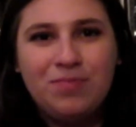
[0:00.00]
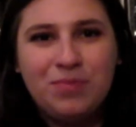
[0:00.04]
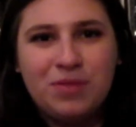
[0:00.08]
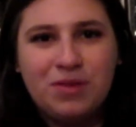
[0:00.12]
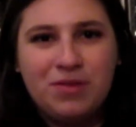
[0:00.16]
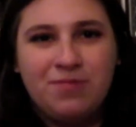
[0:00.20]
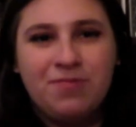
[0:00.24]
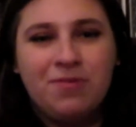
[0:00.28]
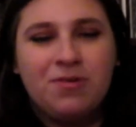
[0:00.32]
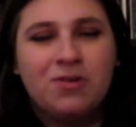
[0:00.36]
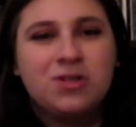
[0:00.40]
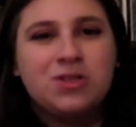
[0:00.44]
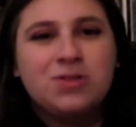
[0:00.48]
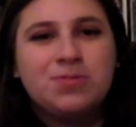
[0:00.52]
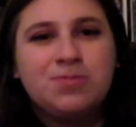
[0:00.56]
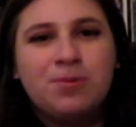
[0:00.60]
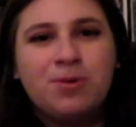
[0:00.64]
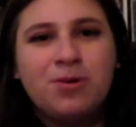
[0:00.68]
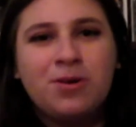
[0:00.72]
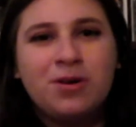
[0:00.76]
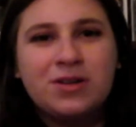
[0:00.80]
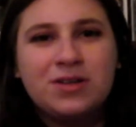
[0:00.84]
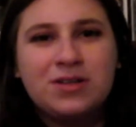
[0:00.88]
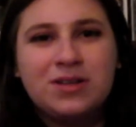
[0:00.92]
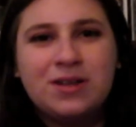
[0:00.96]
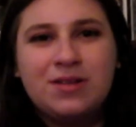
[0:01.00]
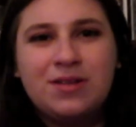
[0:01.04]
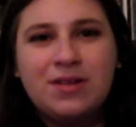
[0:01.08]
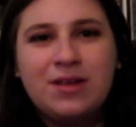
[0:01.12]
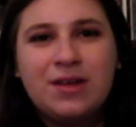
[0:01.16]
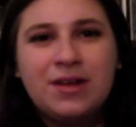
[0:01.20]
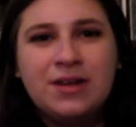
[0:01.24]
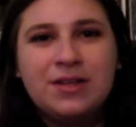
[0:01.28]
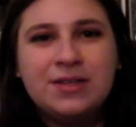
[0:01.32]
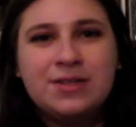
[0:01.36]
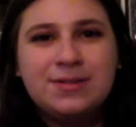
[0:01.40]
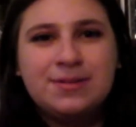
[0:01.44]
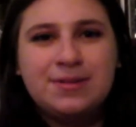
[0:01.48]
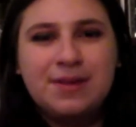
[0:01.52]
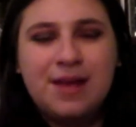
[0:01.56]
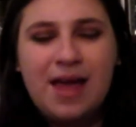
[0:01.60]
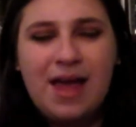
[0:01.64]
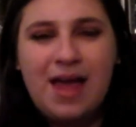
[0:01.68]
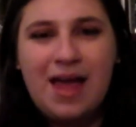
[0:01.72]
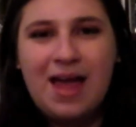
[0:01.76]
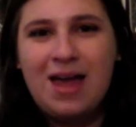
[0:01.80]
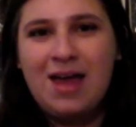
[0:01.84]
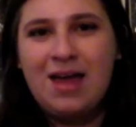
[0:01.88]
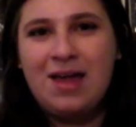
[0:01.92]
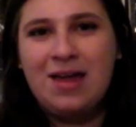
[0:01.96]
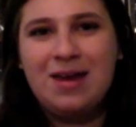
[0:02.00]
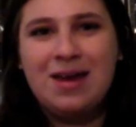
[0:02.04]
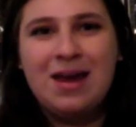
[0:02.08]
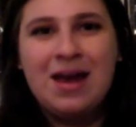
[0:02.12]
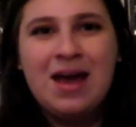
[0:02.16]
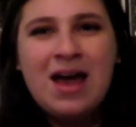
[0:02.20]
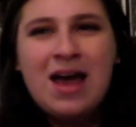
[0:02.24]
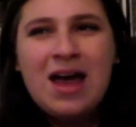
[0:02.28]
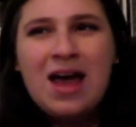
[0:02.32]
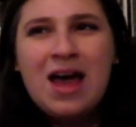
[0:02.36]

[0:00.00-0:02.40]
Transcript: the first book to this, and